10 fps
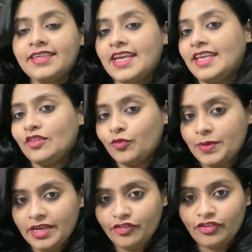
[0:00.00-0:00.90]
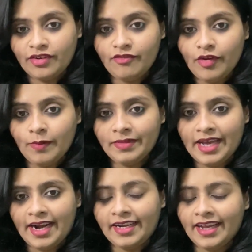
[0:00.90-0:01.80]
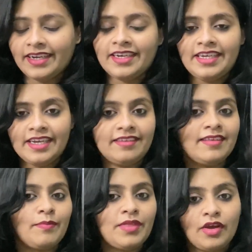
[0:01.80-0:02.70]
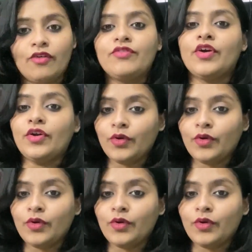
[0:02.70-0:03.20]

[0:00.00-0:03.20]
take inspiration from that and create something of your